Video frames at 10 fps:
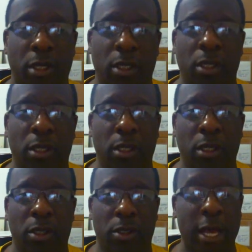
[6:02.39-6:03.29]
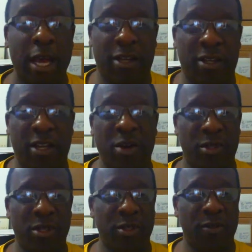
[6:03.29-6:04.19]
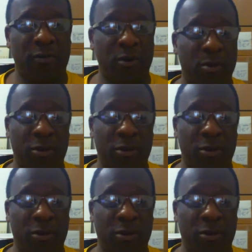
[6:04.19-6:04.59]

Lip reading: Because hacking, I would say, is a form of